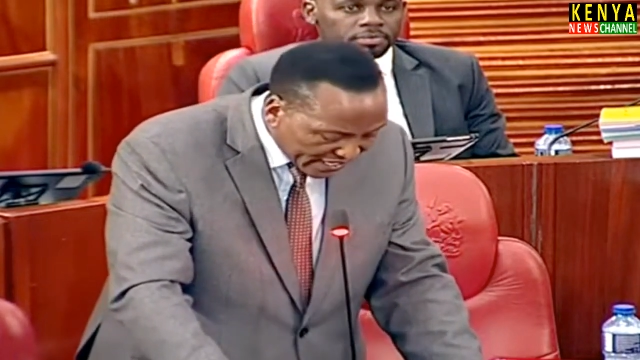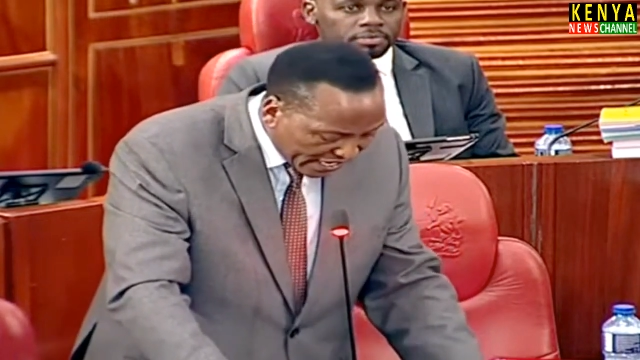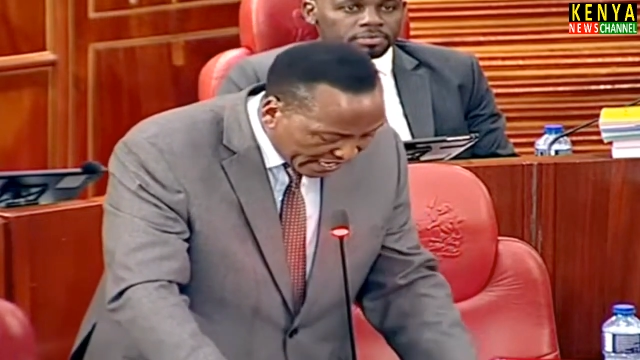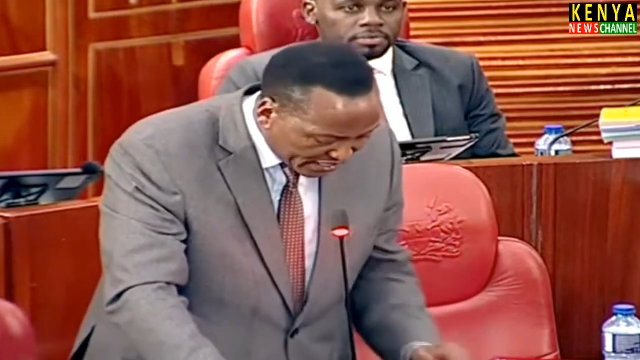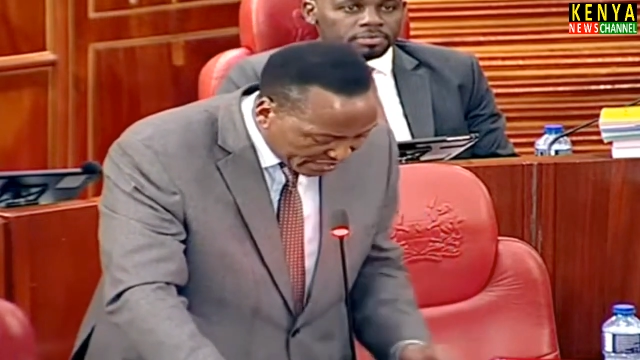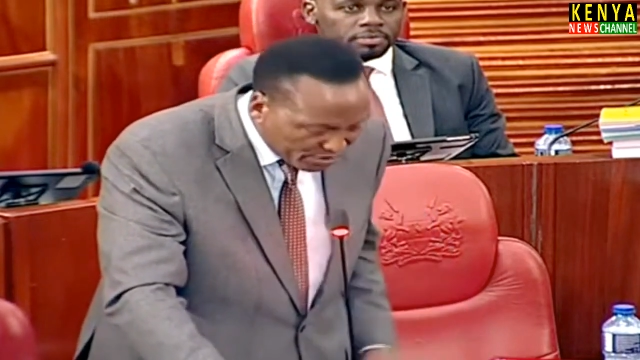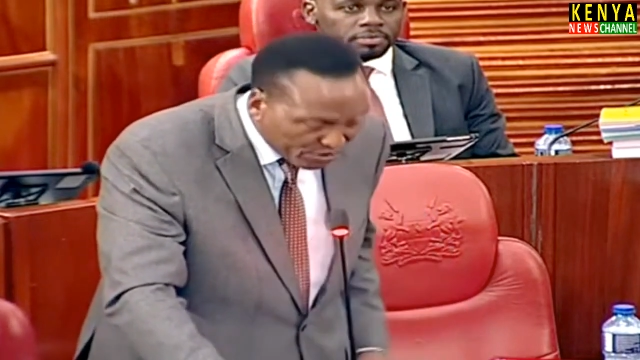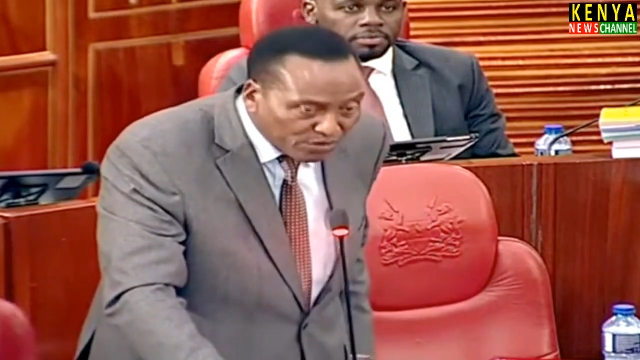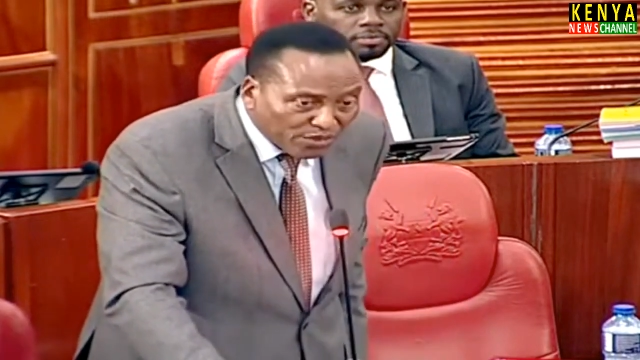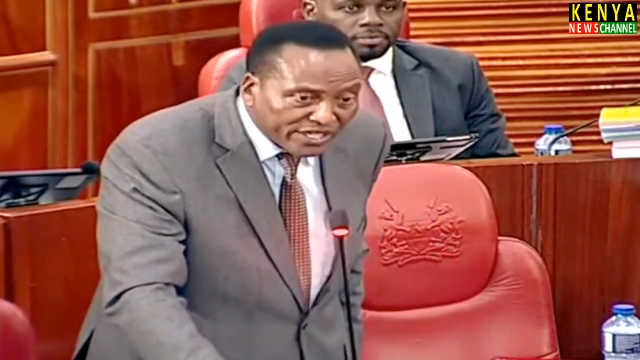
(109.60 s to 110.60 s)
I'd asked him
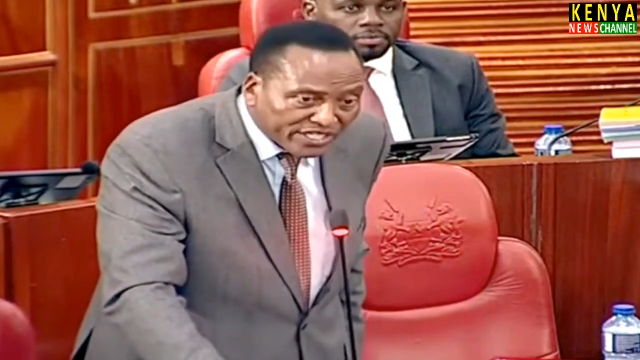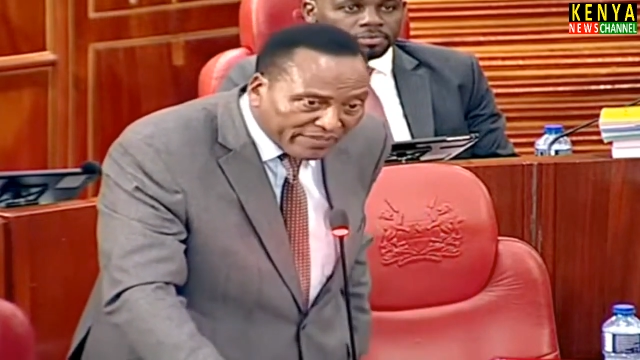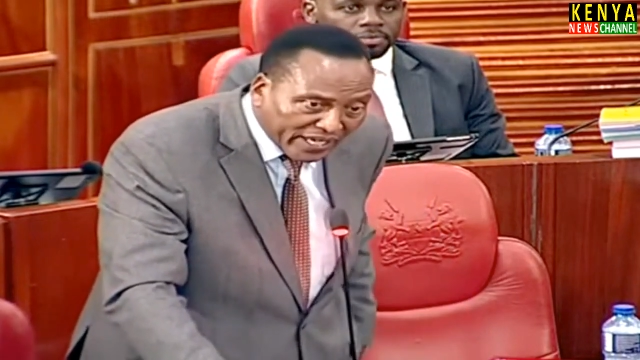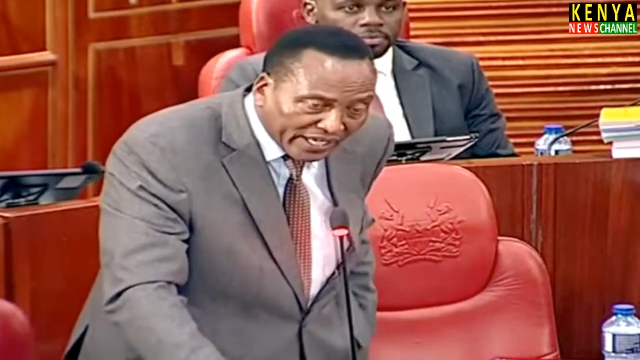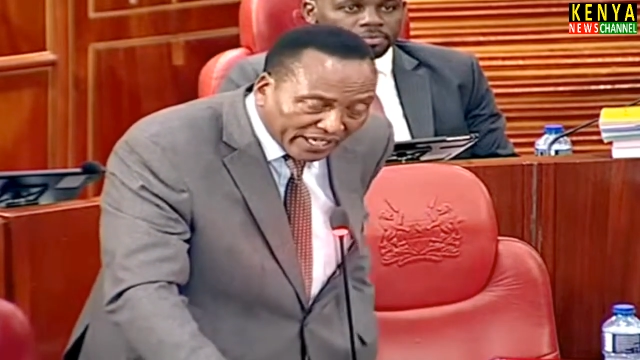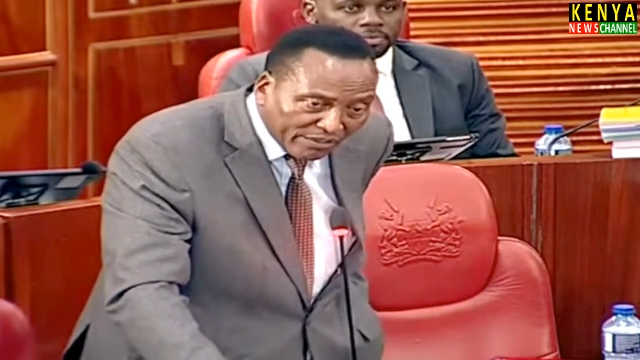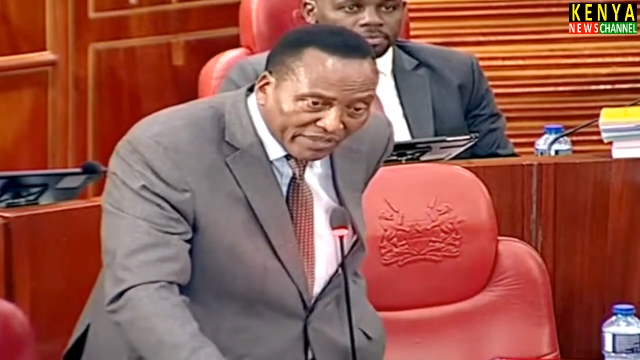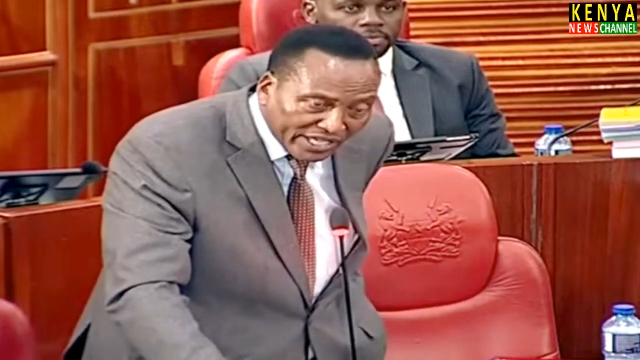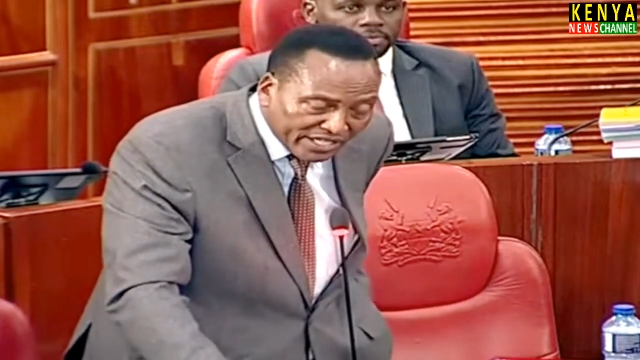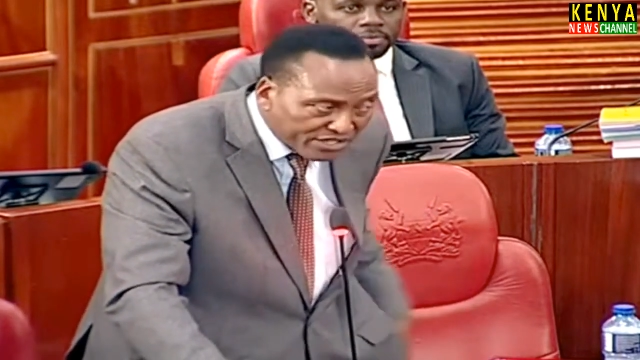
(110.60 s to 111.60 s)
to do is make a
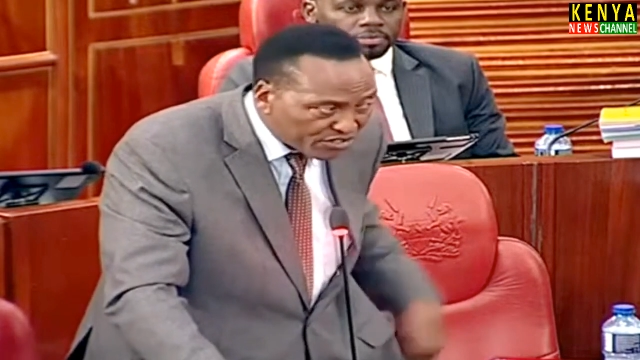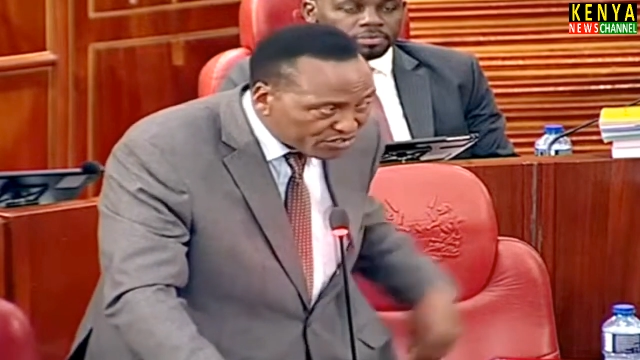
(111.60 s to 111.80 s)
recommendation